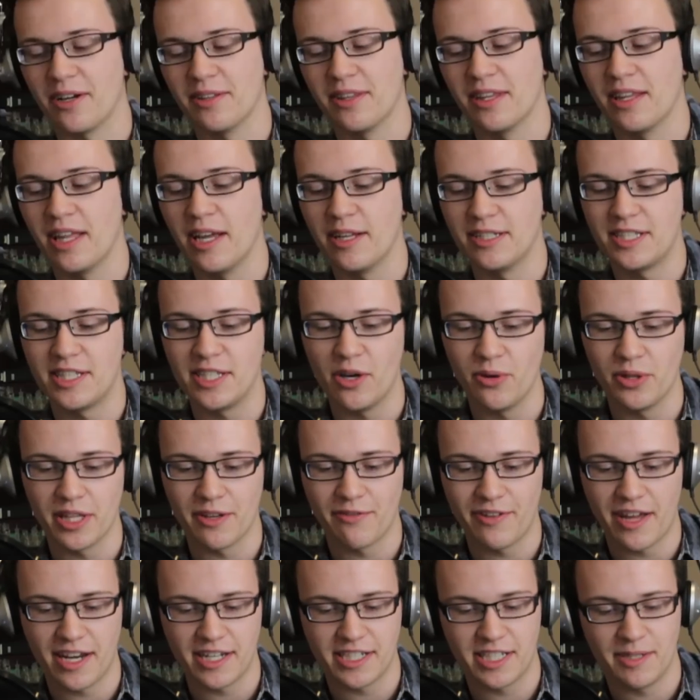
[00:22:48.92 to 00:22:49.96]
I'm sorry. It's
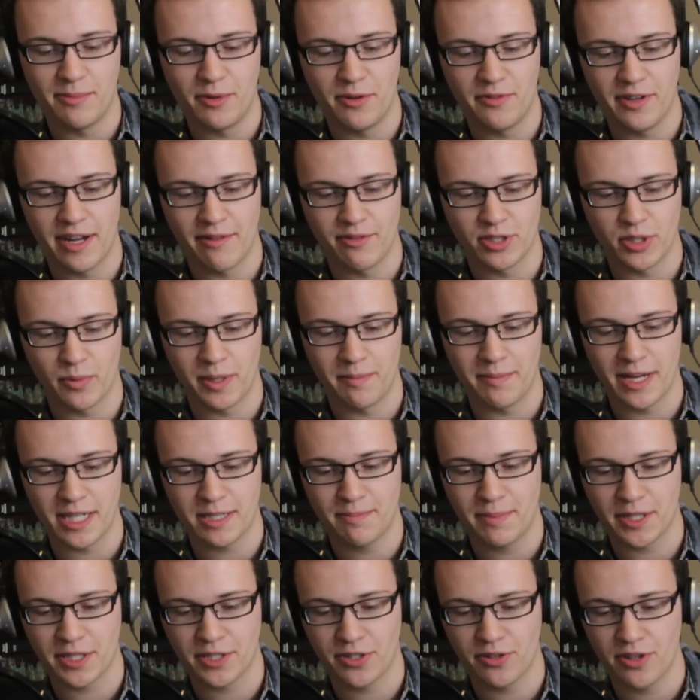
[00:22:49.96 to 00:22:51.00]
the only fantasy movie ever to
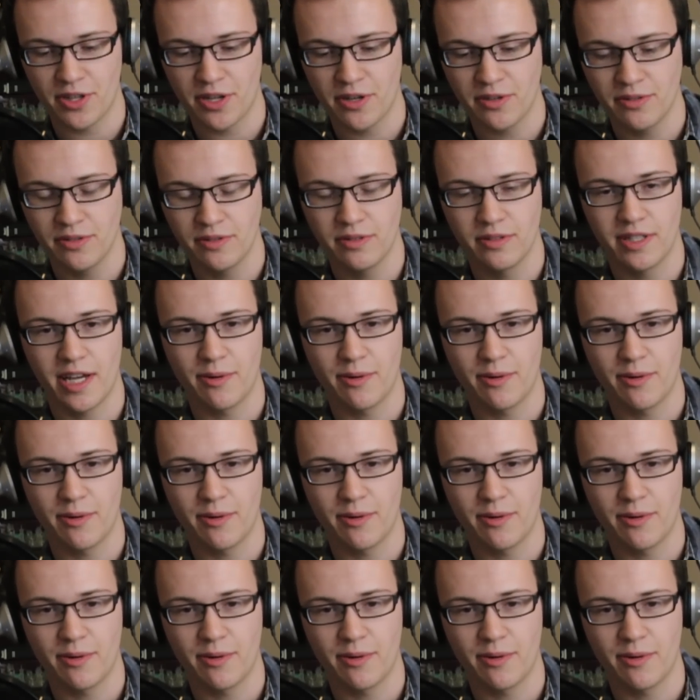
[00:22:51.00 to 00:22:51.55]
win Best Picture, though.